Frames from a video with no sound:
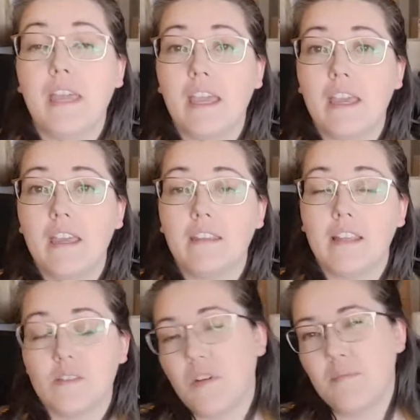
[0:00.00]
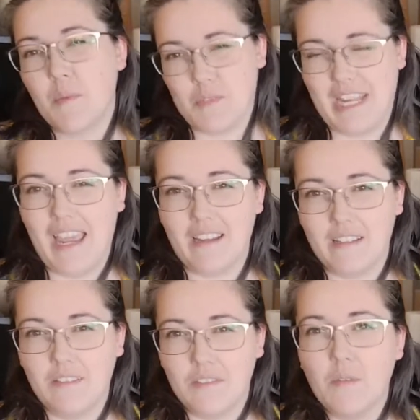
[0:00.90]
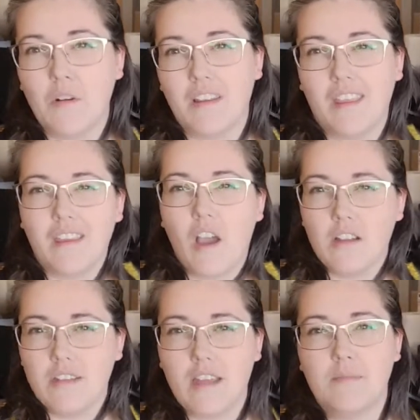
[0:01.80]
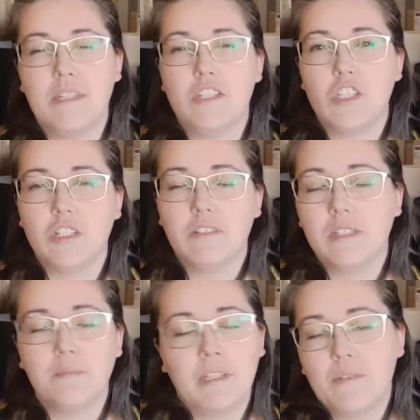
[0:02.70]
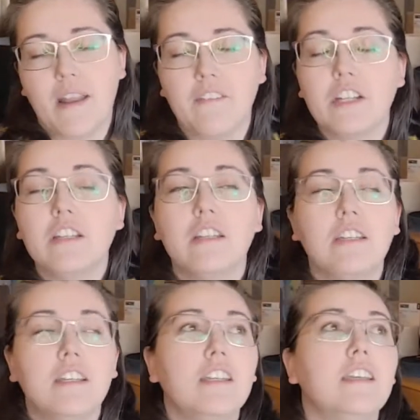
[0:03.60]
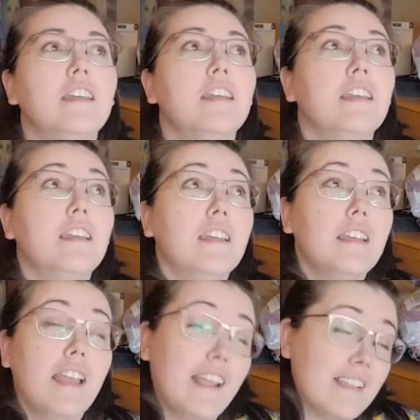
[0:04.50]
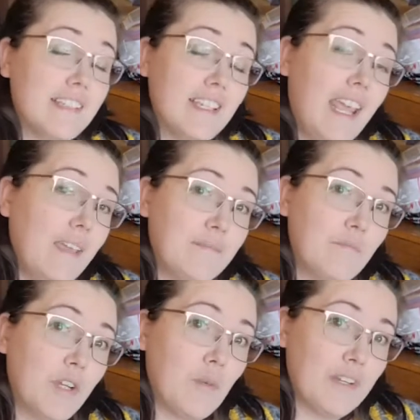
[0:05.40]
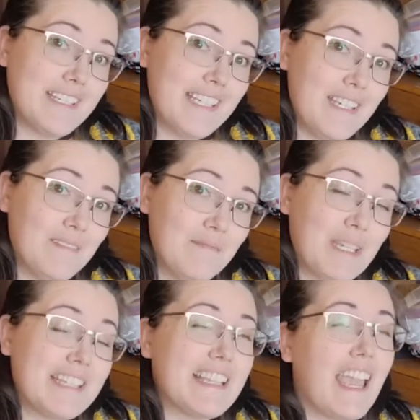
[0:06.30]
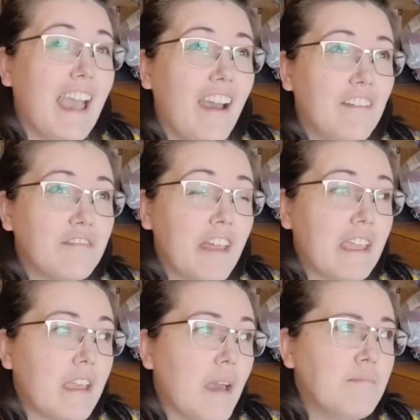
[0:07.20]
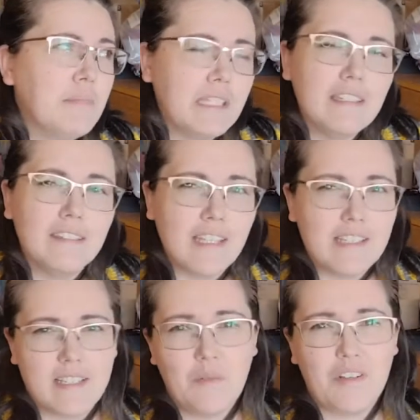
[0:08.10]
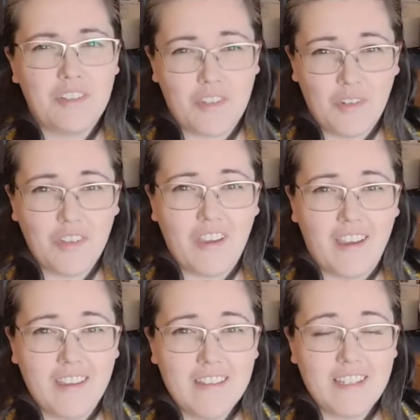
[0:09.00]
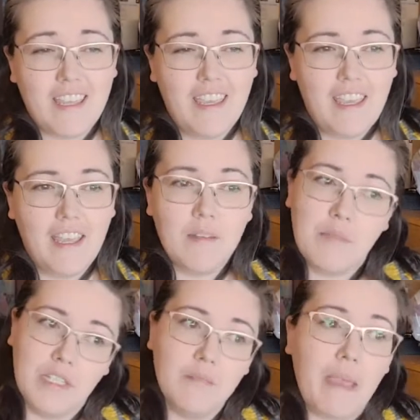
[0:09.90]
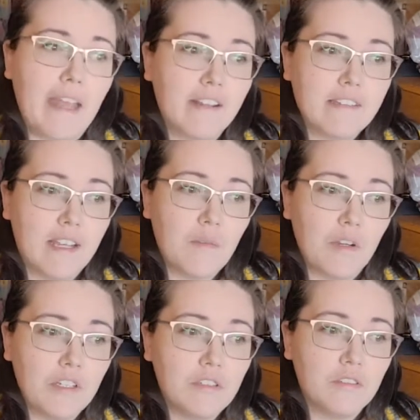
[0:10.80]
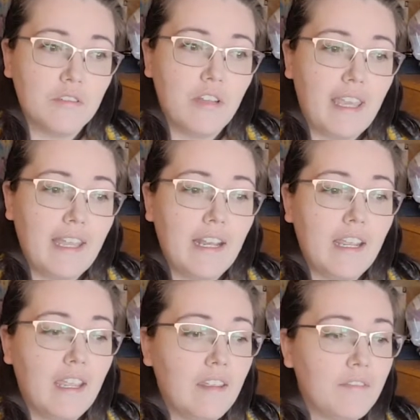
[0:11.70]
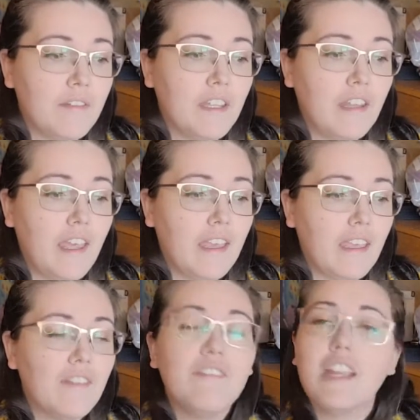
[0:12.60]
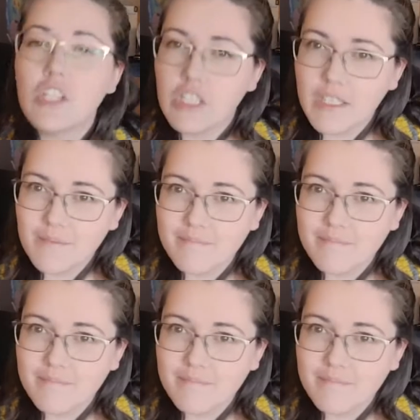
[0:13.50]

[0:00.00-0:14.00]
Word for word: and that's where I'm most active if you want to like contact me and chill with me or whatever. And I said, hey, what do you want to see? Because I have like a million things I want to show you guys and a million patterns that I want to do. And I feel like eventually